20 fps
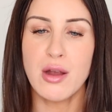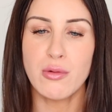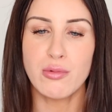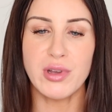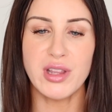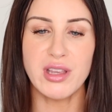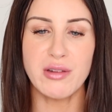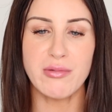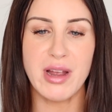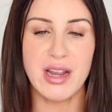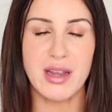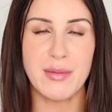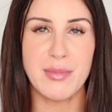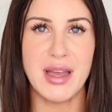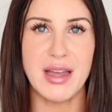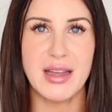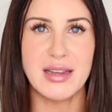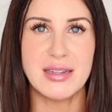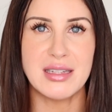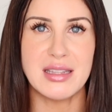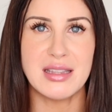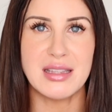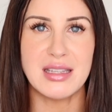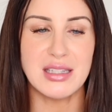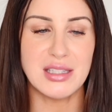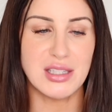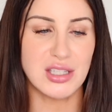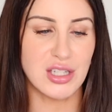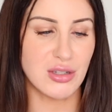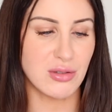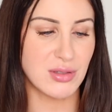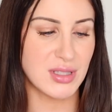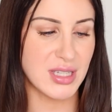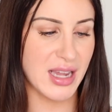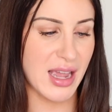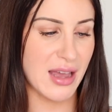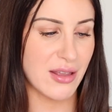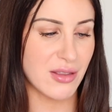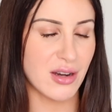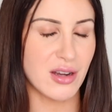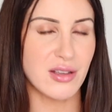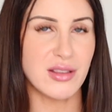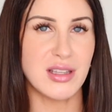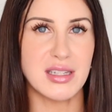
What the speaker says: Really recommend these two together.